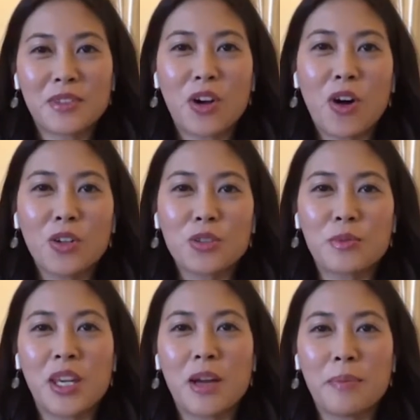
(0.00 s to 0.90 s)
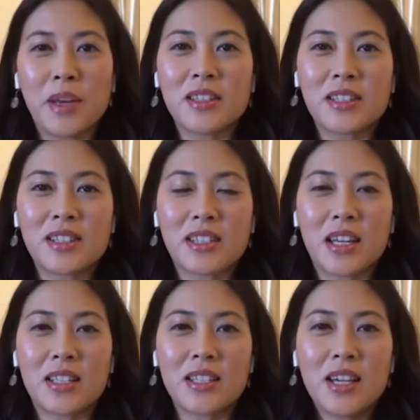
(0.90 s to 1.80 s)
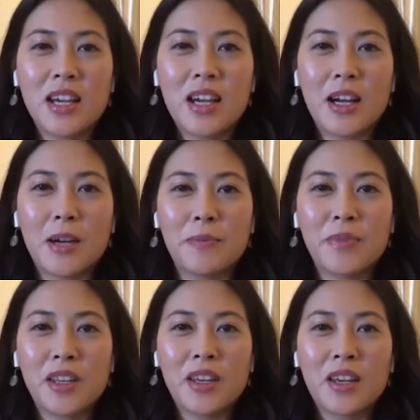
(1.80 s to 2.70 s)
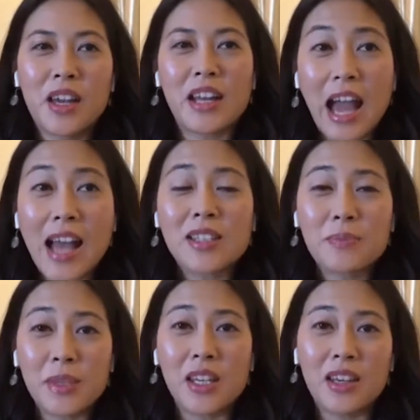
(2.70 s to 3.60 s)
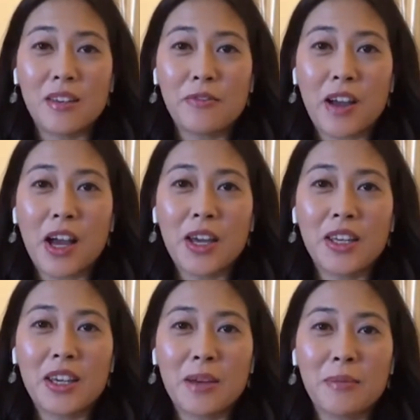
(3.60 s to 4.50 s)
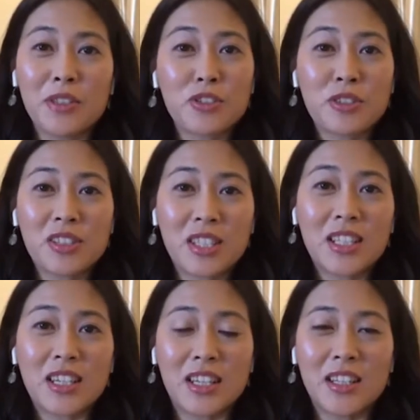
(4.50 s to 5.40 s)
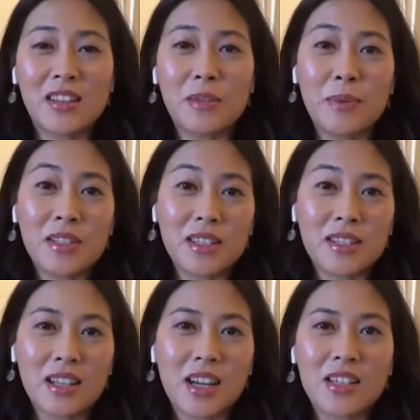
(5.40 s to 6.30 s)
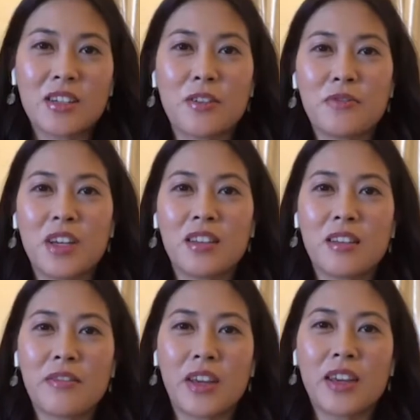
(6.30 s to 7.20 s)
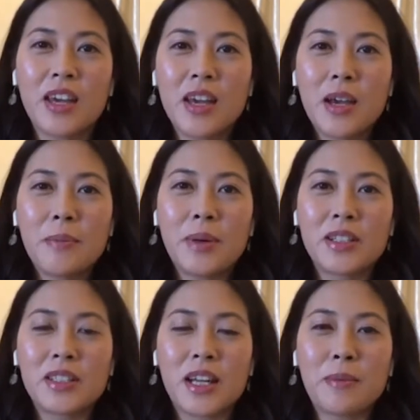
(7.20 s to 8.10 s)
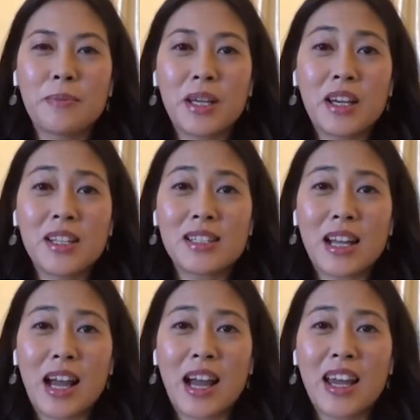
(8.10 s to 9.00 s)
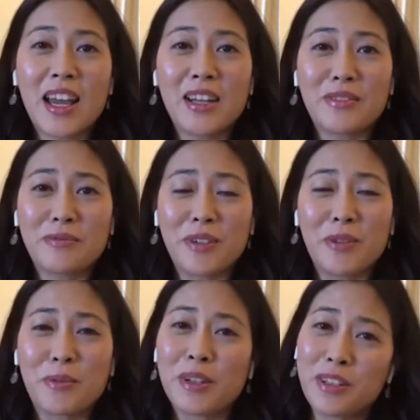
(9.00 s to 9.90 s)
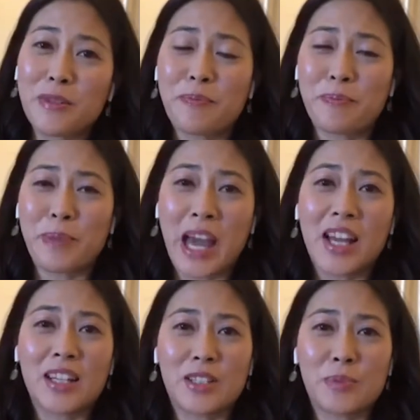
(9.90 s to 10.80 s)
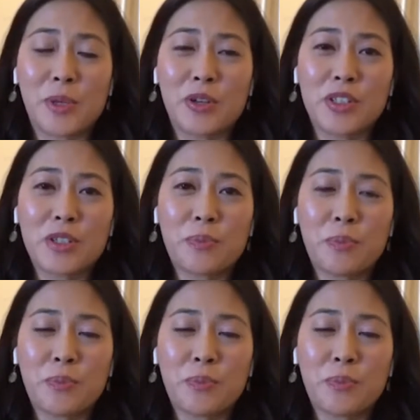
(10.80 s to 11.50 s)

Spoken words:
called me up and said and asked me if I am interested in the business side of Young Living. But because I had a really bad experience